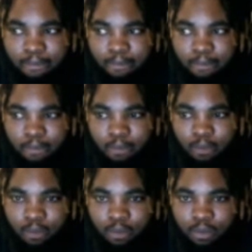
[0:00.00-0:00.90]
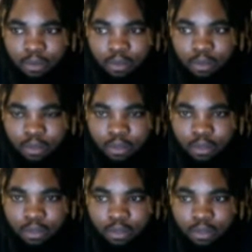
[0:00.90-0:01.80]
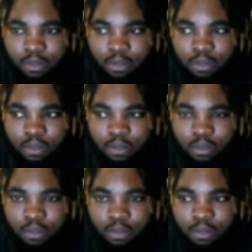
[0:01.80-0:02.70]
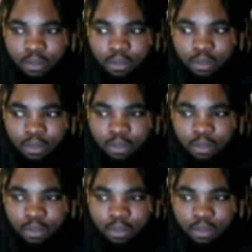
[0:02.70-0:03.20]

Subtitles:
[no speech]